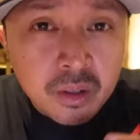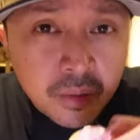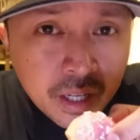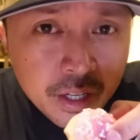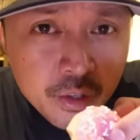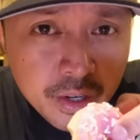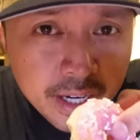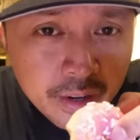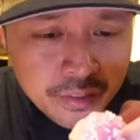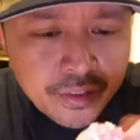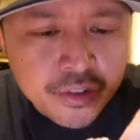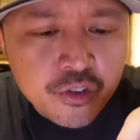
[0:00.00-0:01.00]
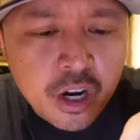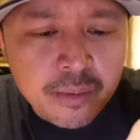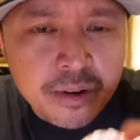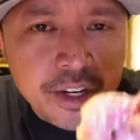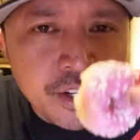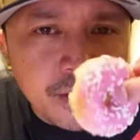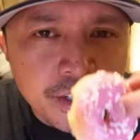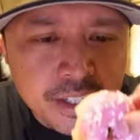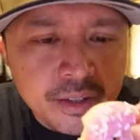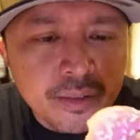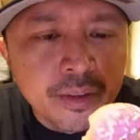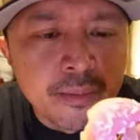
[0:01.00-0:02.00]
Oh, gotta try out the strawberry donut,
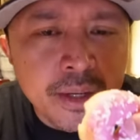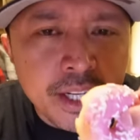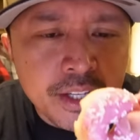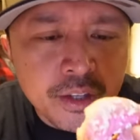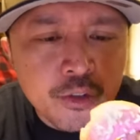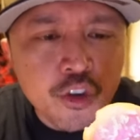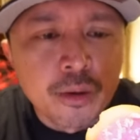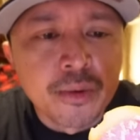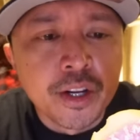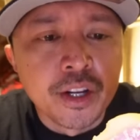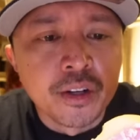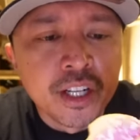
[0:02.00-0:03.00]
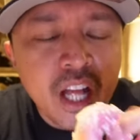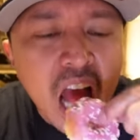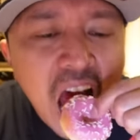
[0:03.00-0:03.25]
the mini strawberry donut.